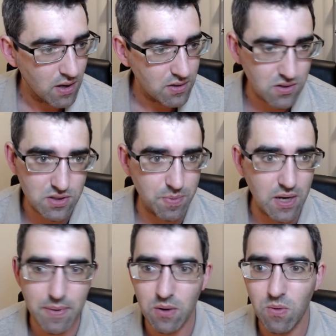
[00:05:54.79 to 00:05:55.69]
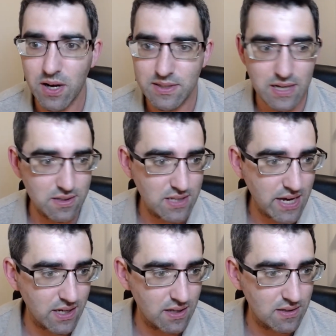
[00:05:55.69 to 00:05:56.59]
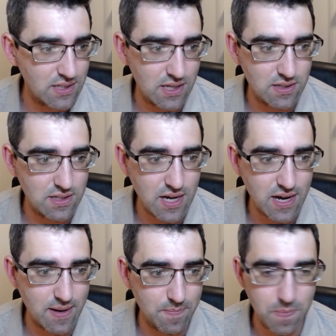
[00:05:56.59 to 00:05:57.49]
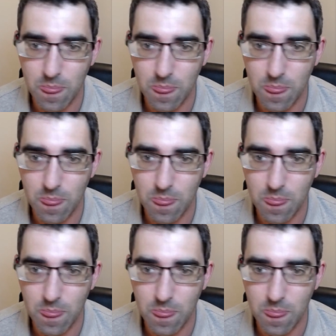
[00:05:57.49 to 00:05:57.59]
So it's been about what, 10 seconds since, um,